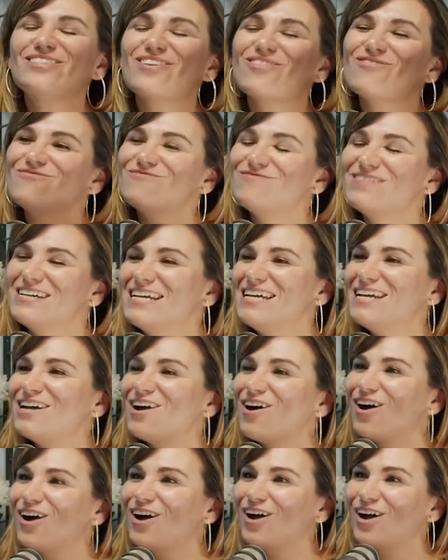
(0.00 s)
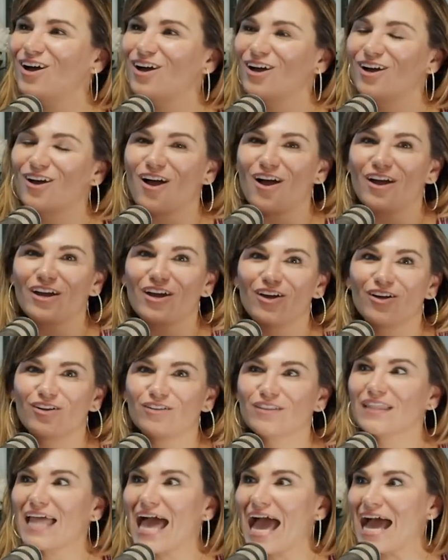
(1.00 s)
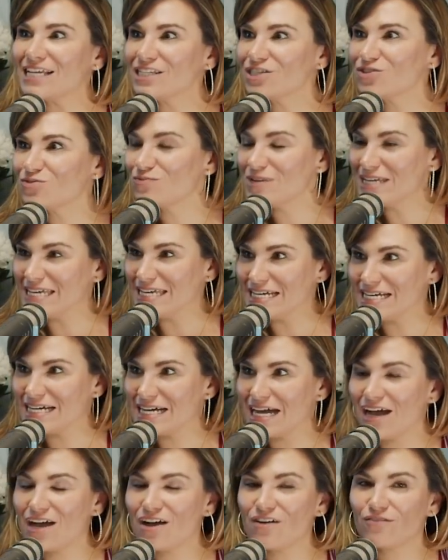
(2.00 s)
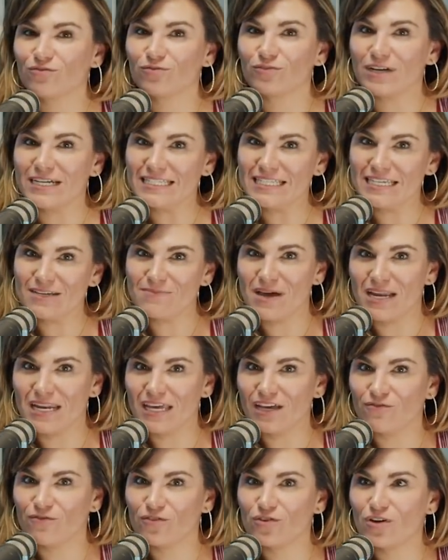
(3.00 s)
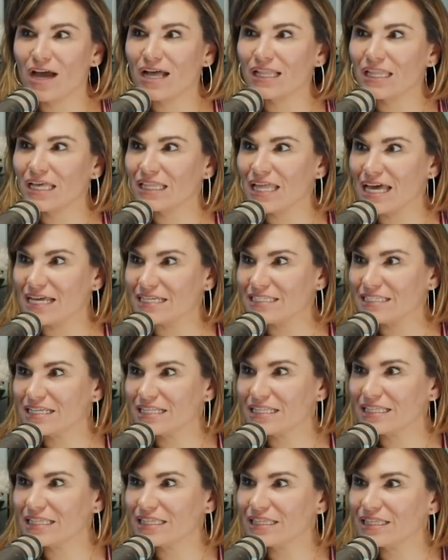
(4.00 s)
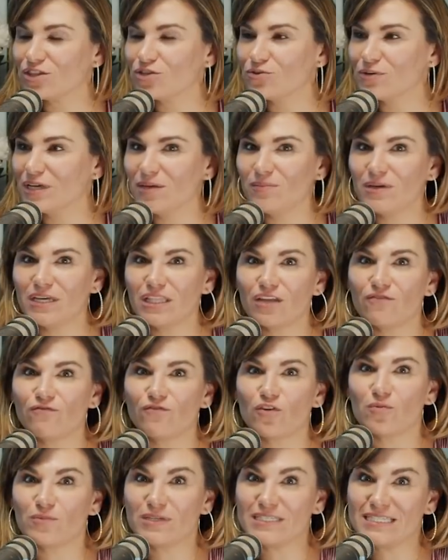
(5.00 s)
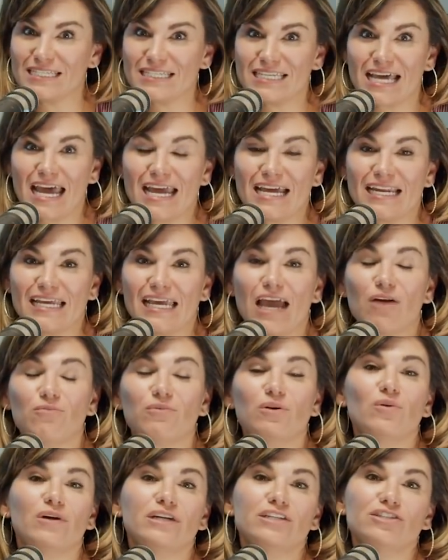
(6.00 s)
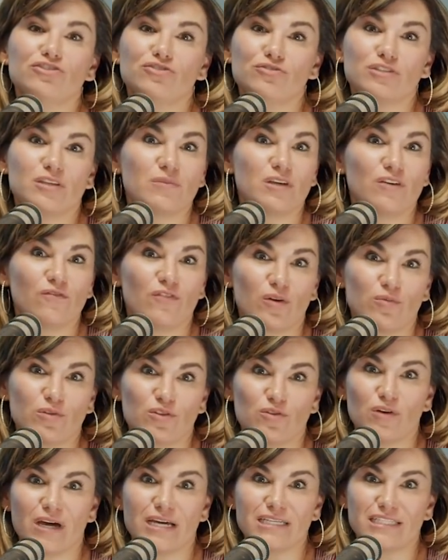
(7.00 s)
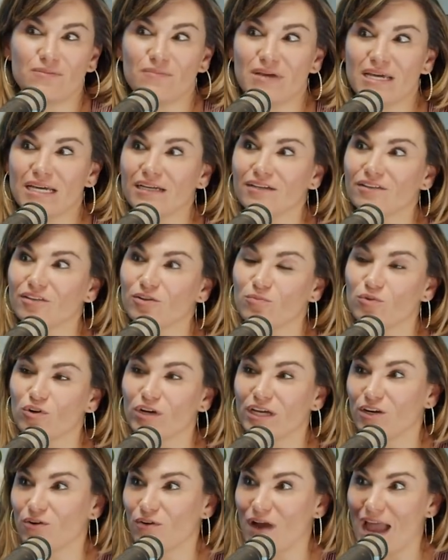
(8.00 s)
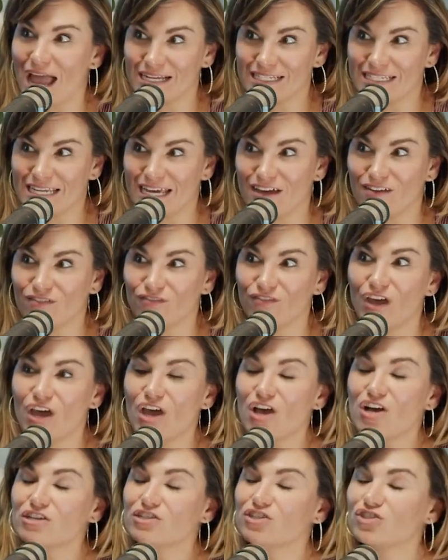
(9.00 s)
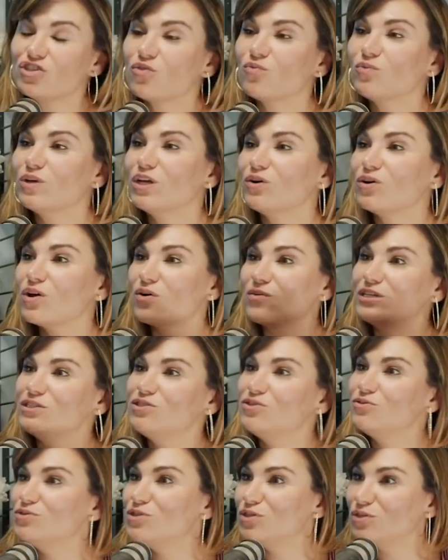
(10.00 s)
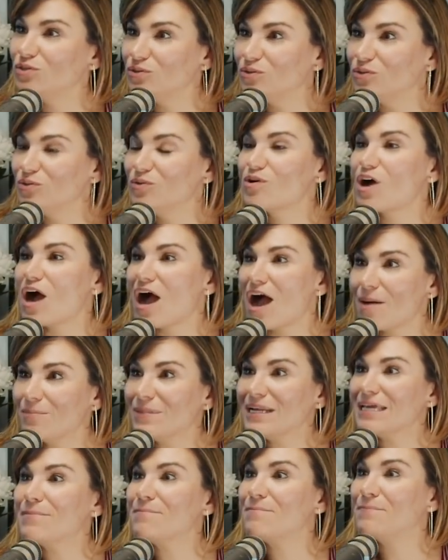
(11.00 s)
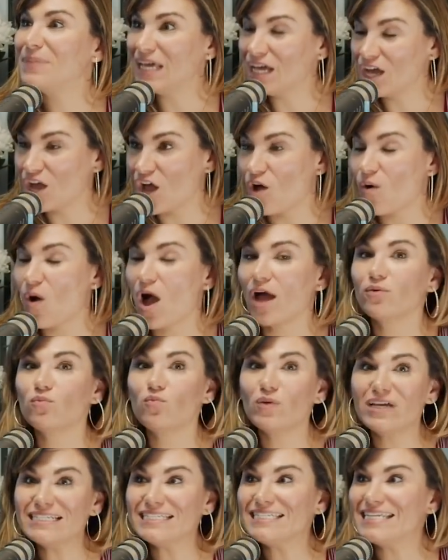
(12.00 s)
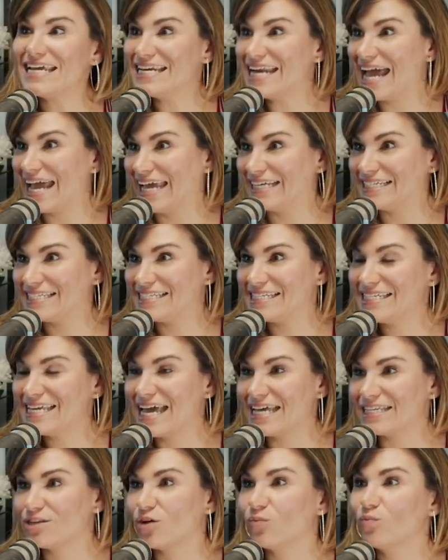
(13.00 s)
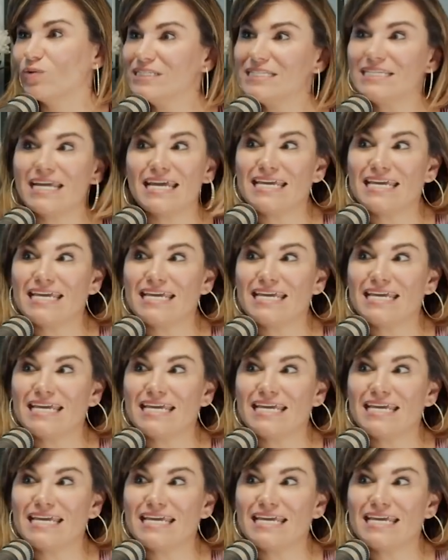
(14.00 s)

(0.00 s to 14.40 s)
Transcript: So we are on our last week of raising money for LLS, the Leukemia and Lymphoma Society. And we wanted to do something fun with you guys and make it a little more interactive. So we are going to do comedy bingo on Wednesday night. Yes, on Wednesday